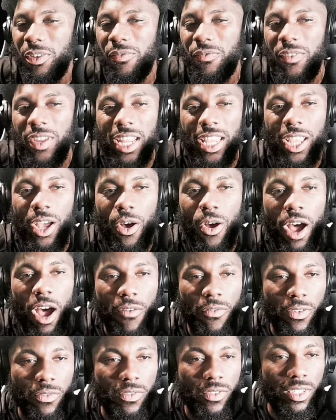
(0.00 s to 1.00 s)
video
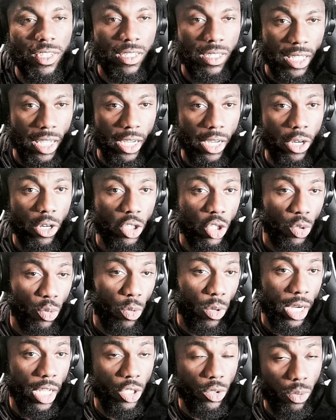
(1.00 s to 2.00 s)
off of the Singer
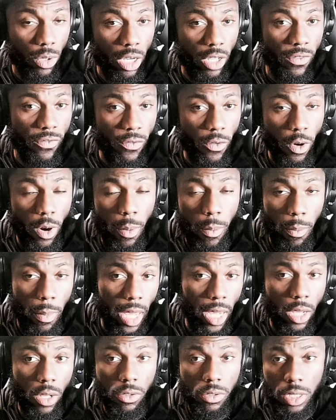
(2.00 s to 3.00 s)
2024
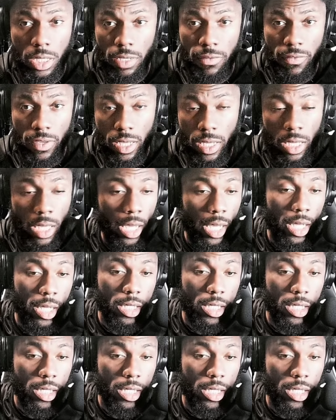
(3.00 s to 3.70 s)
MangoTV.